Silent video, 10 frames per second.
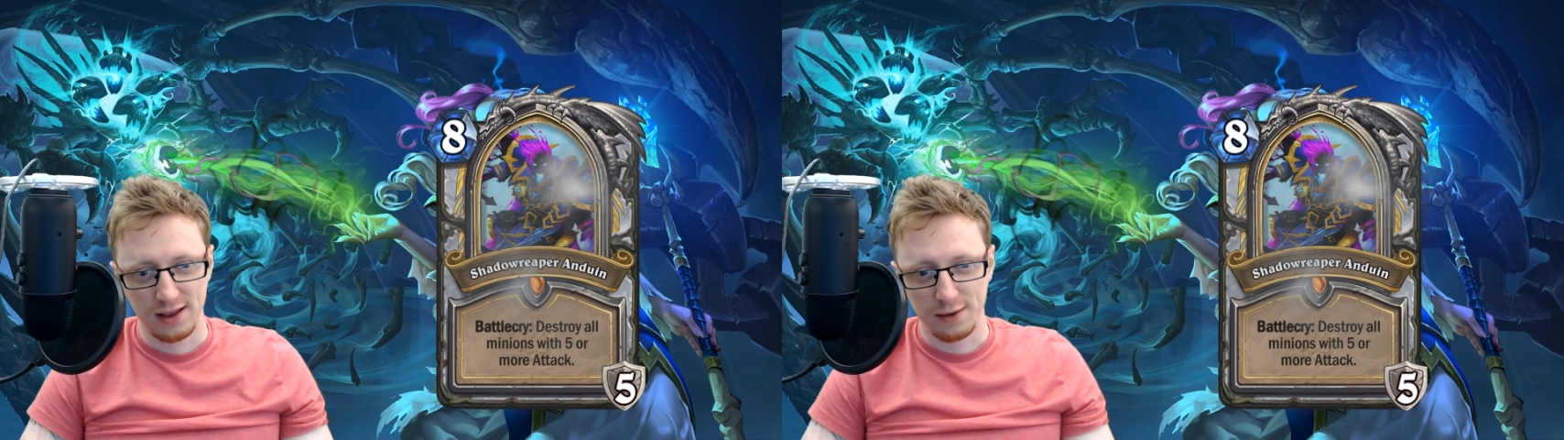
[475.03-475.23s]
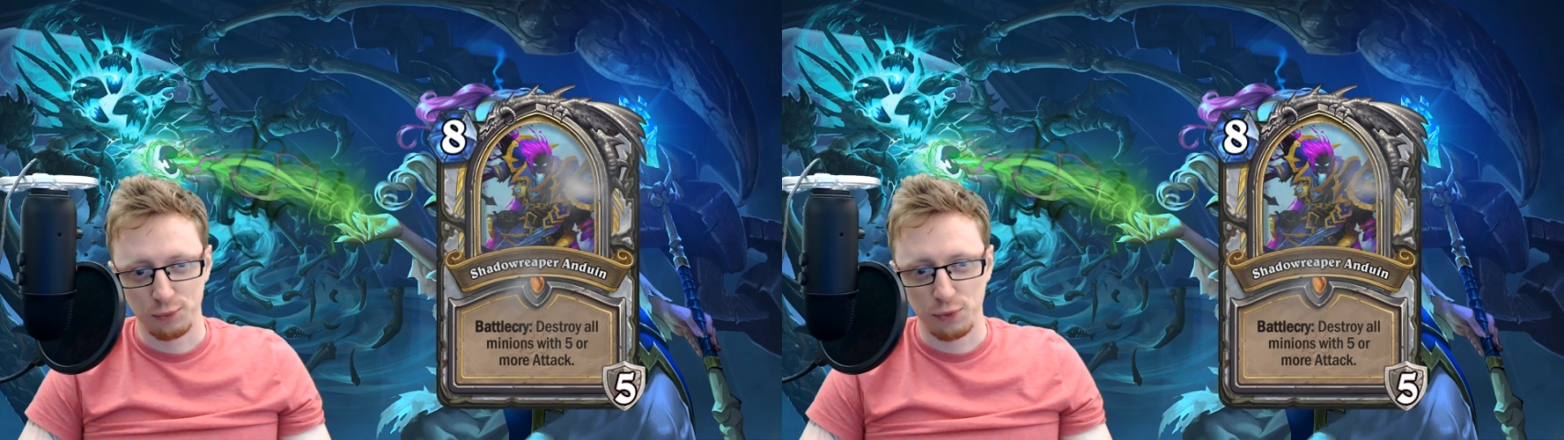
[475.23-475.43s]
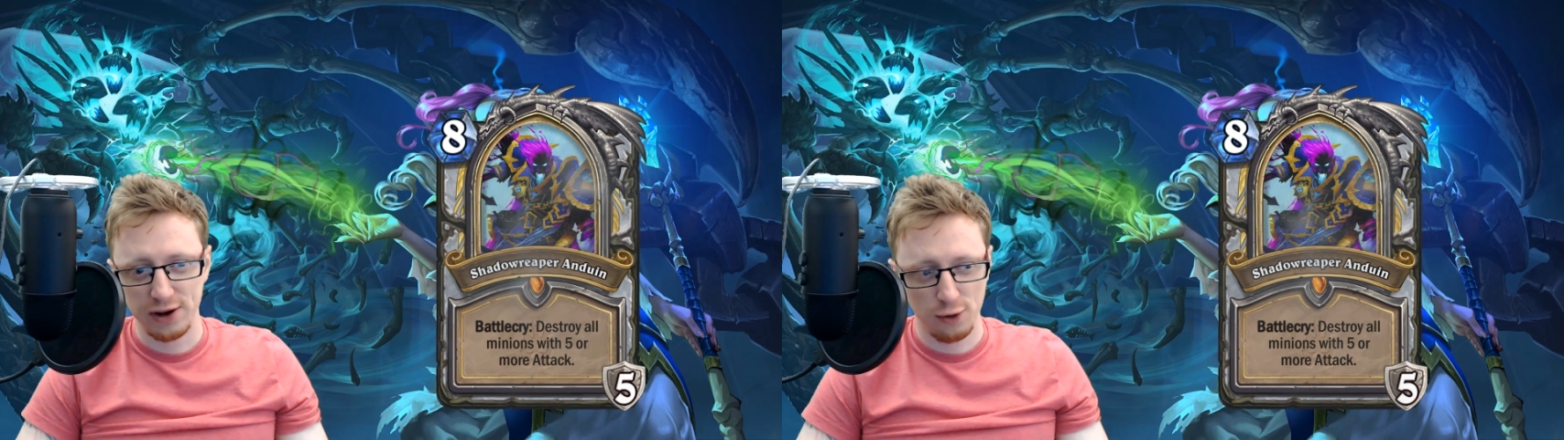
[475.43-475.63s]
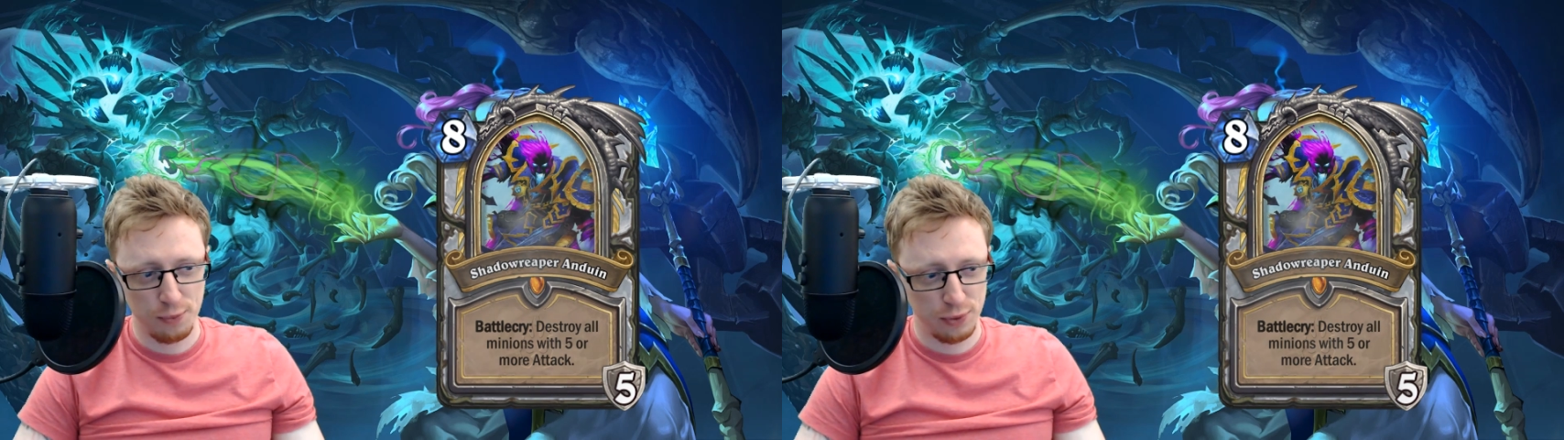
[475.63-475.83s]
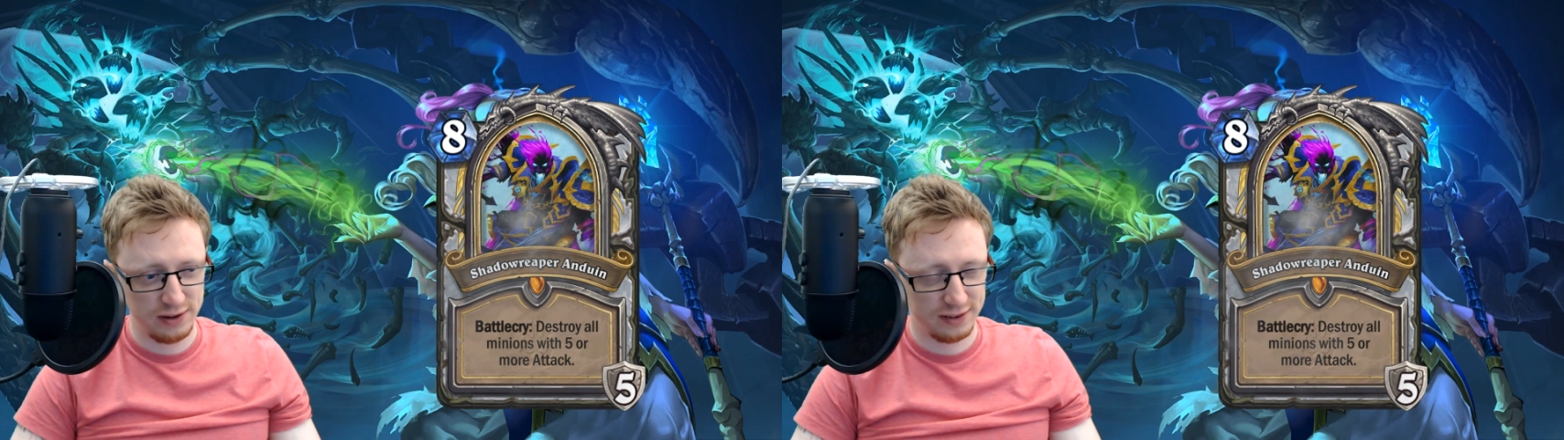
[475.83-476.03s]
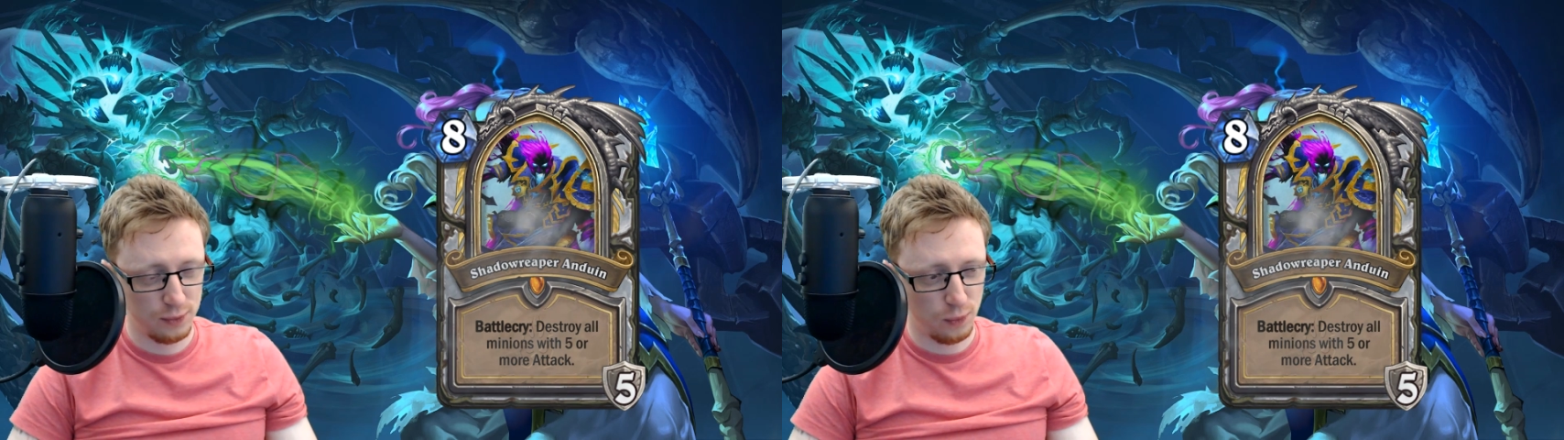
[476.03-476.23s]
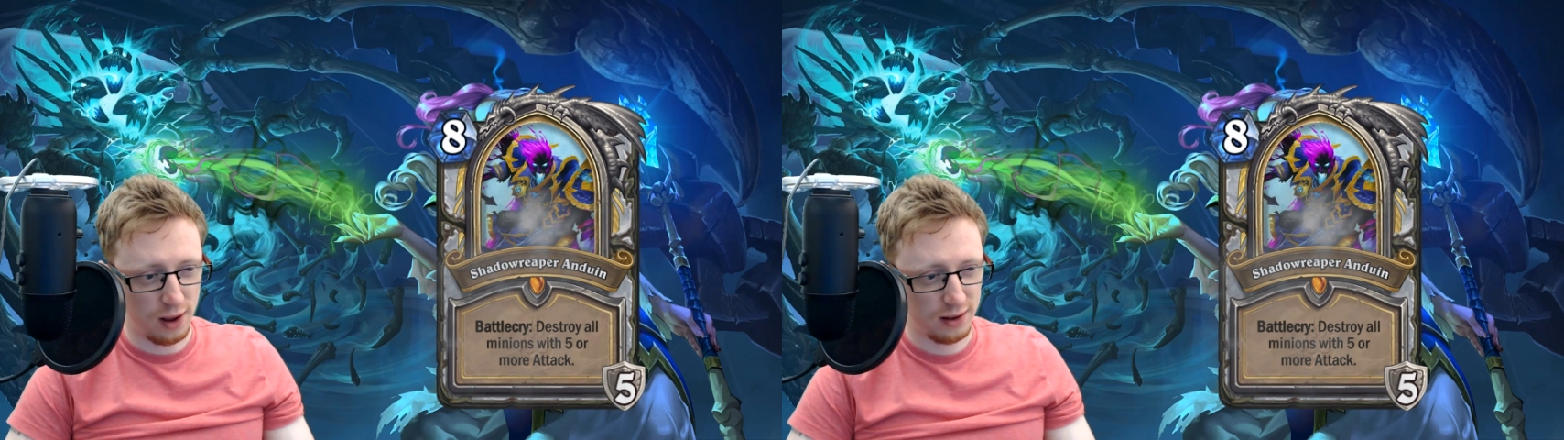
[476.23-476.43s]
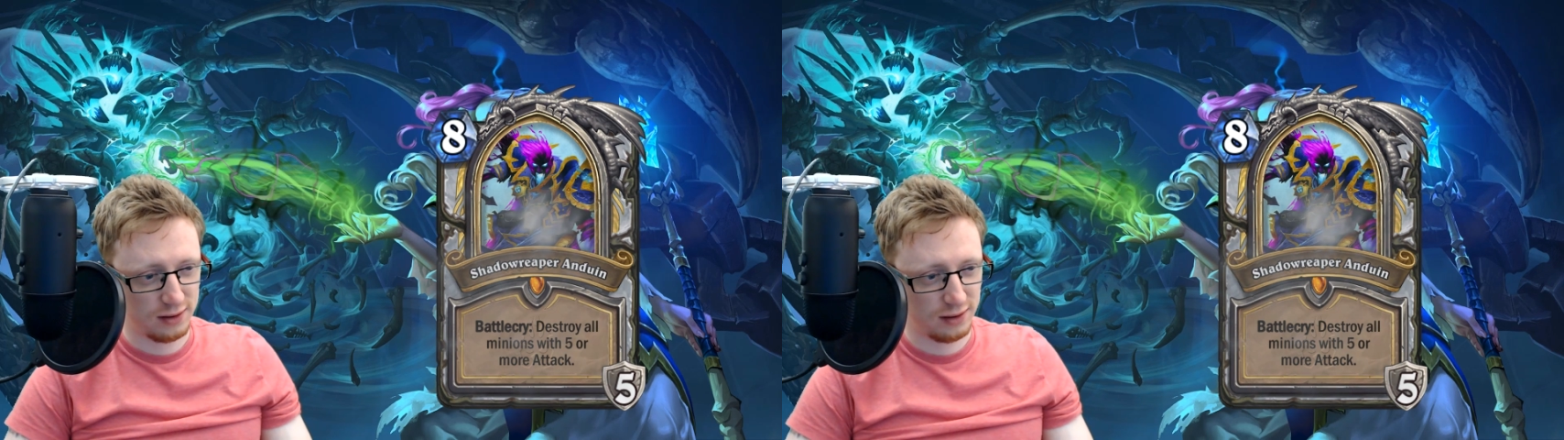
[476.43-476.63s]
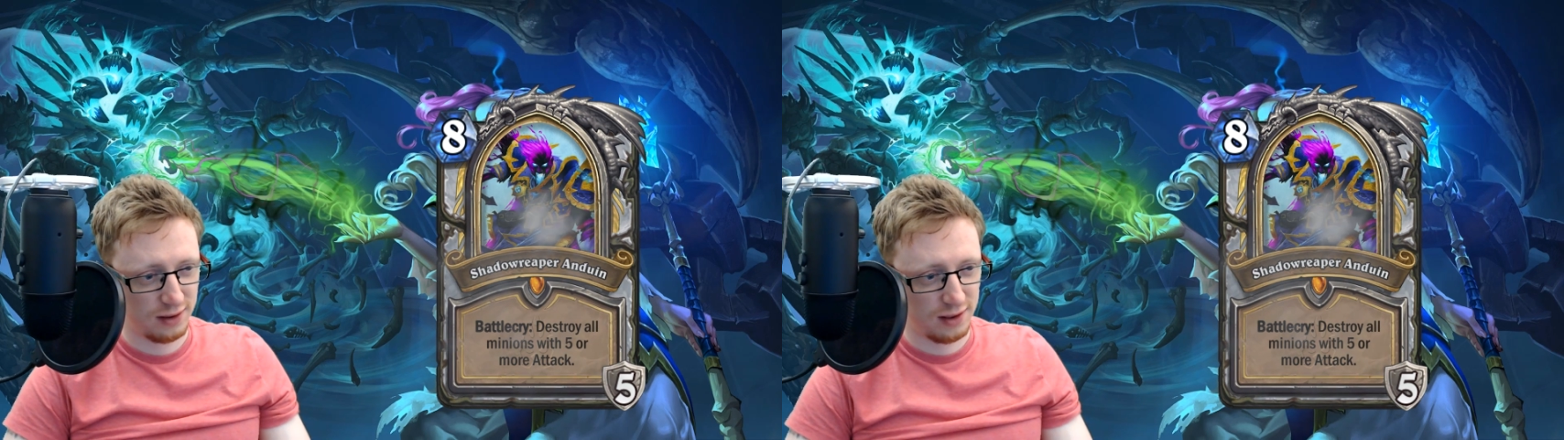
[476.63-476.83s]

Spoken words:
Reno Priest in Wild